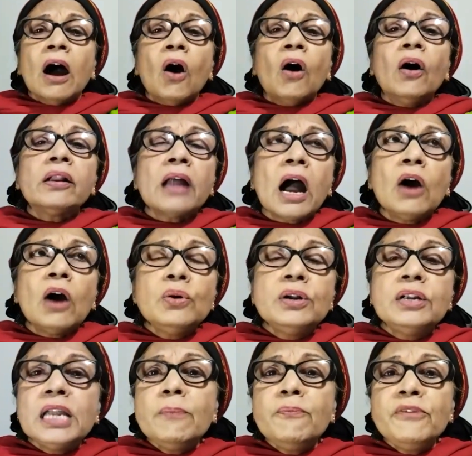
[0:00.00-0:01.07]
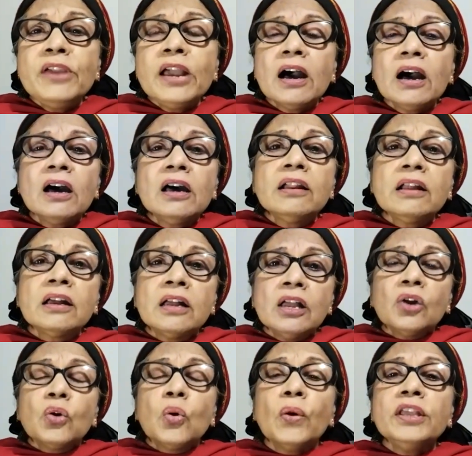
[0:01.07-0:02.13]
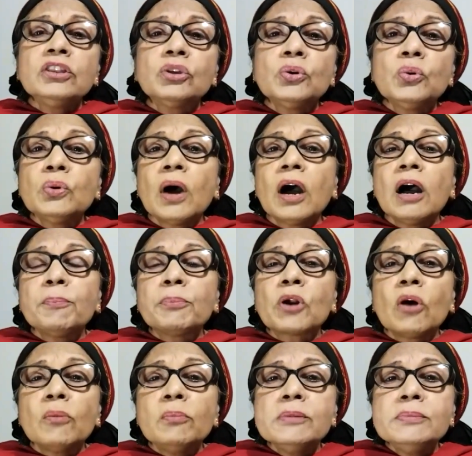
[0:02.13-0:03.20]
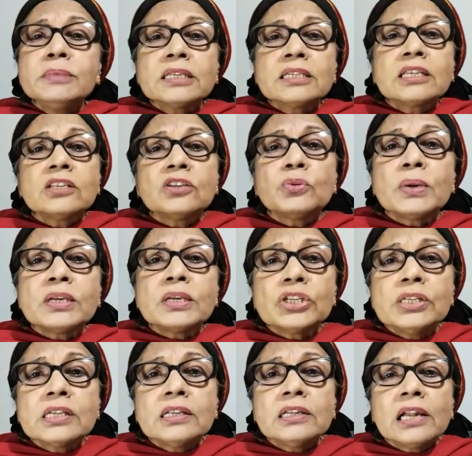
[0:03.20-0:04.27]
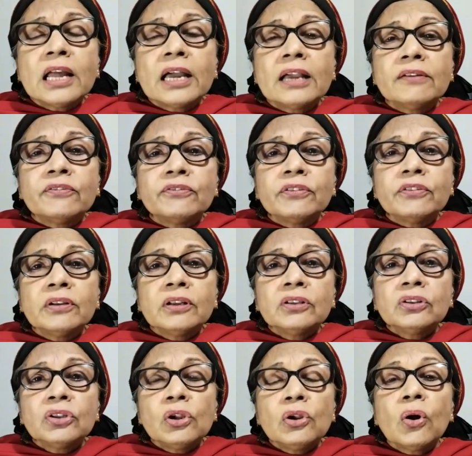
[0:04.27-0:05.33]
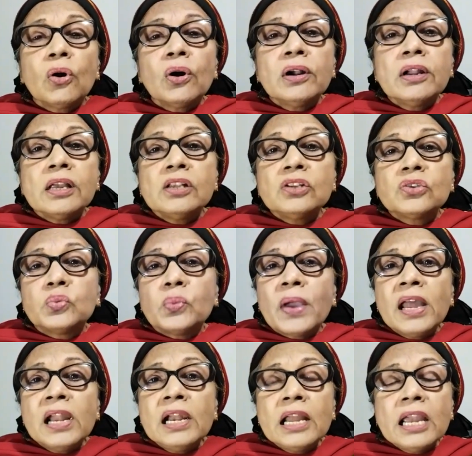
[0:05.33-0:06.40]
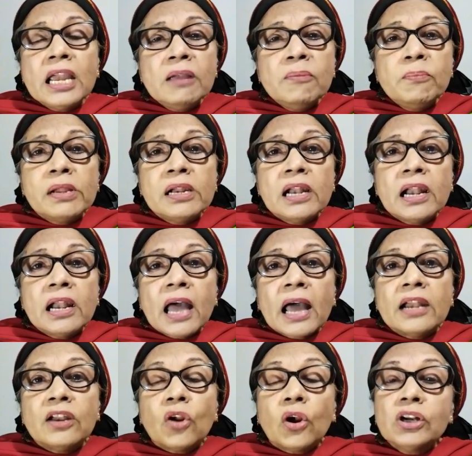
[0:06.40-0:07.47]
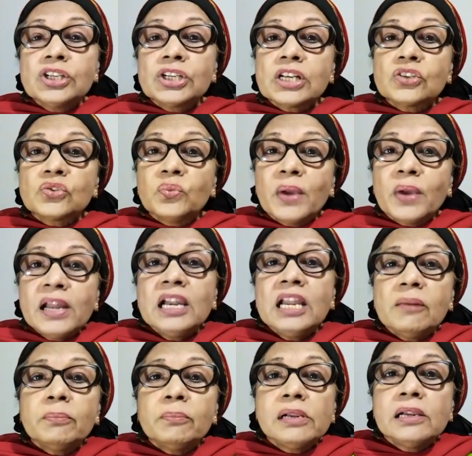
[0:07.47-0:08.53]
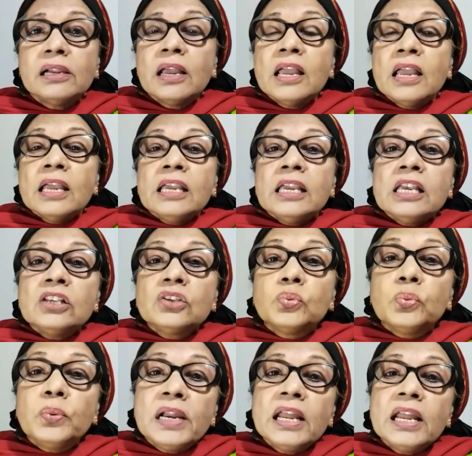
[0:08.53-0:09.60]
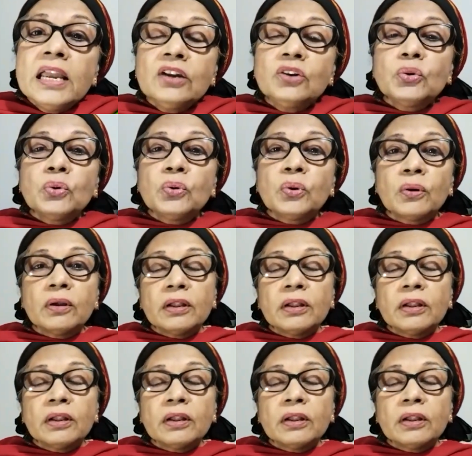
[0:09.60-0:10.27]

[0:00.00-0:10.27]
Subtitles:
or how deep we are going through our problems and situations in life, the Lord is well able, and not just well able, He is willing to